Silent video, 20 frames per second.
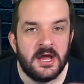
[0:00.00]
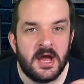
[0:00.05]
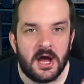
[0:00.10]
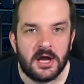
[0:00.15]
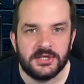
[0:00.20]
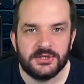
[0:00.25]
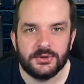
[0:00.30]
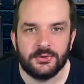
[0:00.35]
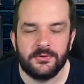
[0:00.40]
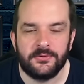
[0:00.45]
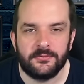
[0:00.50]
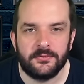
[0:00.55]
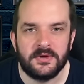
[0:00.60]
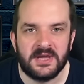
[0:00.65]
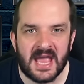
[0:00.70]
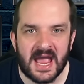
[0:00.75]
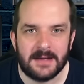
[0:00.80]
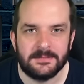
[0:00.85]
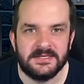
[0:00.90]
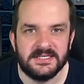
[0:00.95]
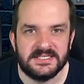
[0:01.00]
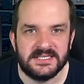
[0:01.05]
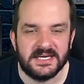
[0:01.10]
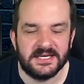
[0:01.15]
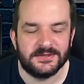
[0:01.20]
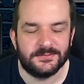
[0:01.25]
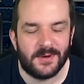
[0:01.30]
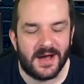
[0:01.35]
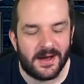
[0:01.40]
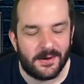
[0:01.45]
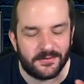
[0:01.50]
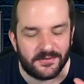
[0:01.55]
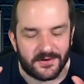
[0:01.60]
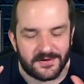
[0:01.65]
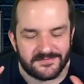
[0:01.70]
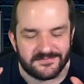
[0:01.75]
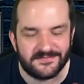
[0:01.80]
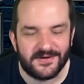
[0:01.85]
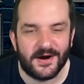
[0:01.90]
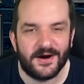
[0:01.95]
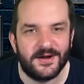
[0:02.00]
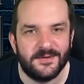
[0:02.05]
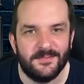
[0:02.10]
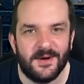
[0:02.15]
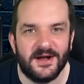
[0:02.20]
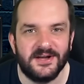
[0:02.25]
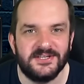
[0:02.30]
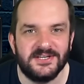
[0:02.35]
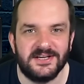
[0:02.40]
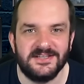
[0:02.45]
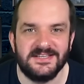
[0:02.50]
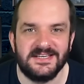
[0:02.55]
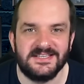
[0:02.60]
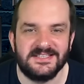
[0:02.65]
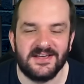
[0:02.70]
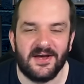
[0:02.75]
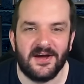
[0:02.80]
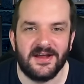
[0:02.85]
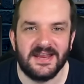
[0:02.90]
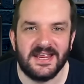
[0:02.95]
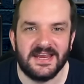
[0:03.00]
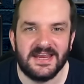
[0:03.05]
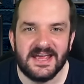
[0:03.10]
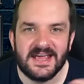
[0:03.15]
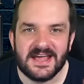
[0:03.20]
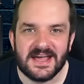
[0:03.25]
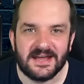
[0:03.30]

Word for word: I'll talk through captaincy as well, though I'm very much undecided,